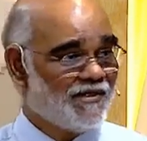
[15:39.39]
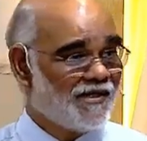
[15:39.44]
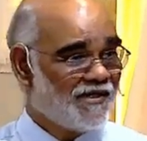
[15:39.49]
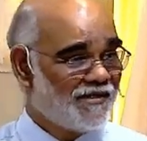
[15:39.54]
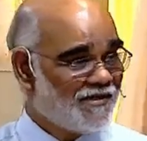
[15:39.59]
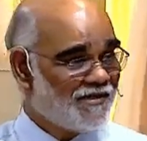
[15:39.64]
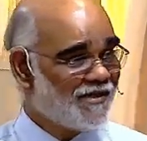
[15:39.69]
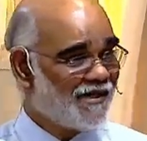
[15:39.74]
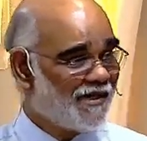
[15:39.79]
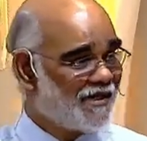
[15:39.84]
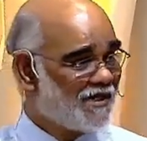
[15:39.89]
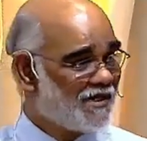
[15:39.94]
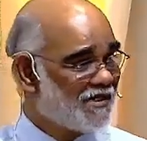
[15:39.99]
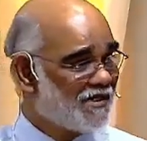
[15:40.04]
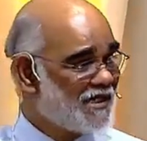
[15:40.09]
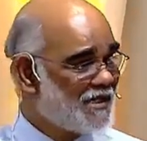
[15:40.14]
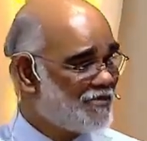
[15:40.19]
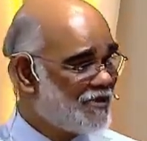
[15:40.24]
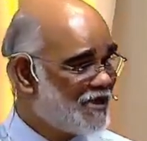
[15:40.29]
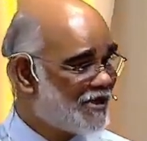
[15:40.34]
And then I
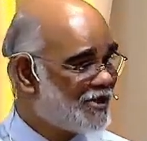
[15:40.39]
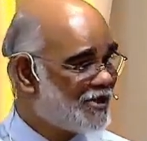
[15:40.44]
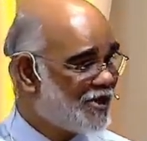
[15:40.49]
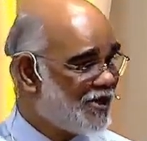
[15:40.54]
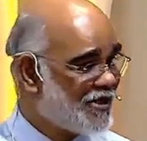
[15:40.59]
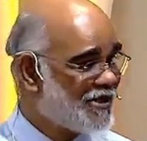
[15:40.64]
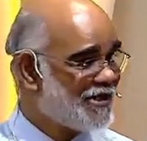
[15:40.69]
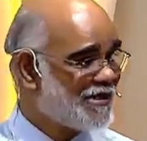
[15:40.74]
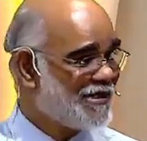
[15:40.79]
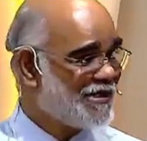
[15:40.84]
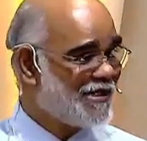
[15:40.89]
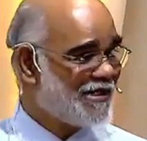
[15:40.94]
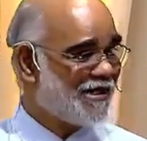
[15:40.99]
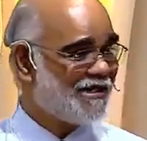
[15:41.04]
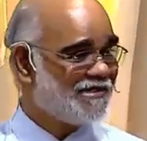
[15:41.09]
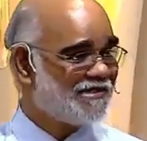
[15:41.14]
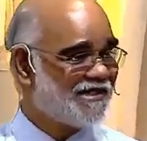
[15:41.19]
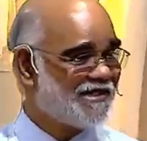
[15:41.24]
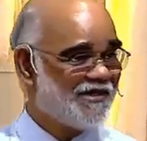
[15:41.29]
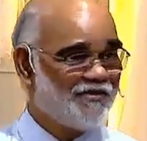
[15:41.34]
curl up in a corner and
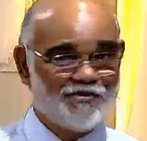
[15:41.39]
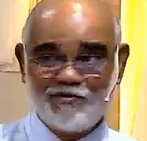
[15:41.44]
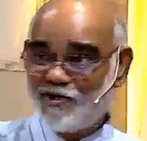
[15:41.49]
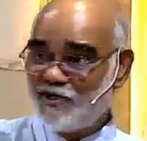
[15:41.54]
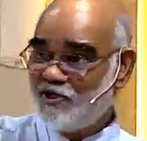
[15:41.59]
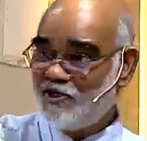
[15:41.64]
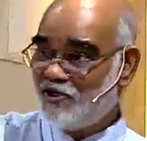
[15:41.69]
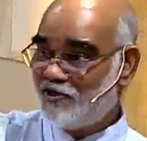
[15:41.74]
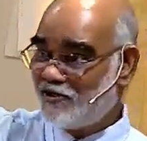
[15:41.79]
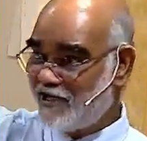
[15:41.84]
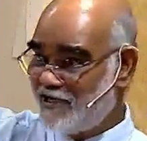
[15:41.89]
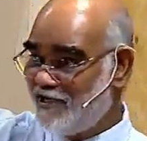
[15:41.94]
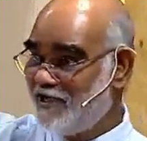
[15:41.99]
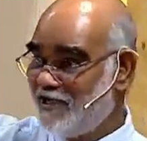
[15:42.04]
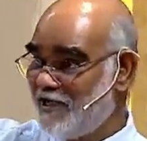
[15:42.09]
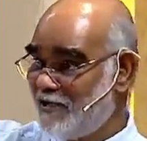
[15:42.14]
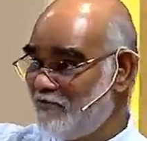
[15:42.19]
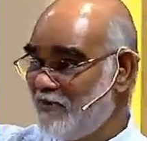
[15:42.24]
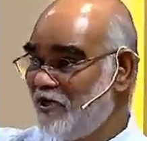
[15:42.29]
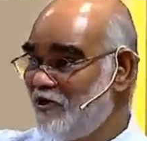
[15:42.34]
I say, when you're ready,
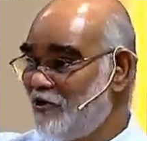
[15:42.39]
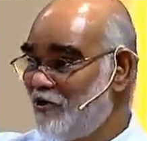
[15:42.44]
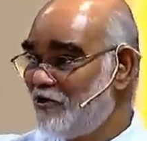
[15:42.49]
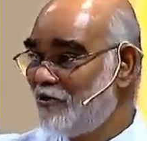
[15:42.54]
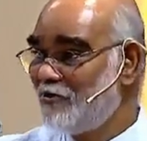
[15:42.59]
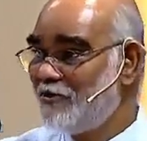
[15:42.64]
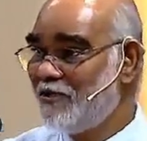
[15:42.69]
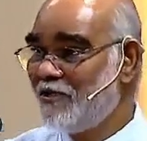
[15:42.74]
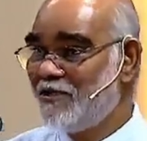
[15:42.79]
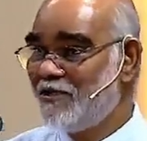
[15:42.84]
let me know.